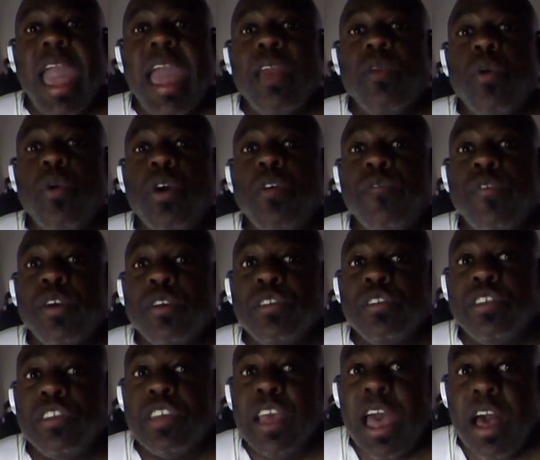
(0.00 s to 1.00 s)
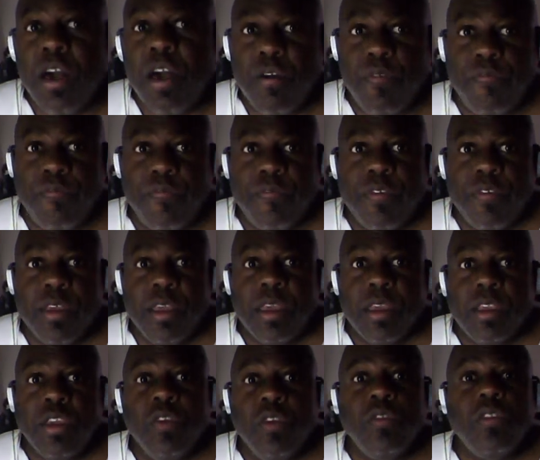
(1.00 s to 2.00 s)
Ann Wolfe herself
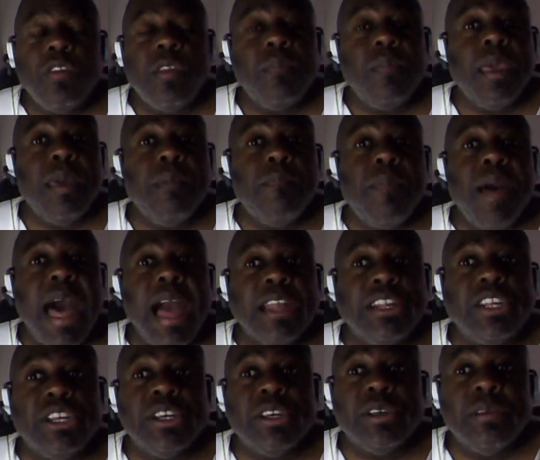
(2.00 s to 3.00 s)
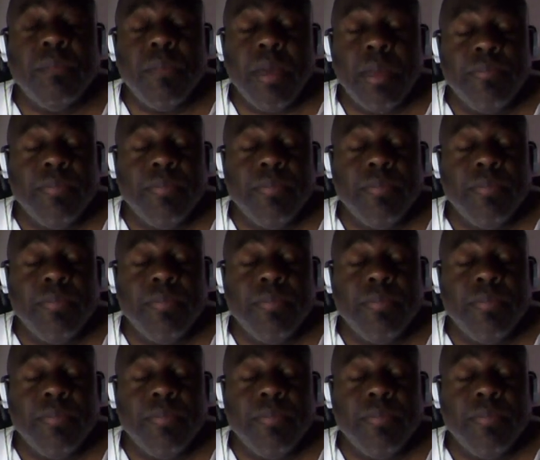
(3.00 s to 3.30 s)
used to be a boxer,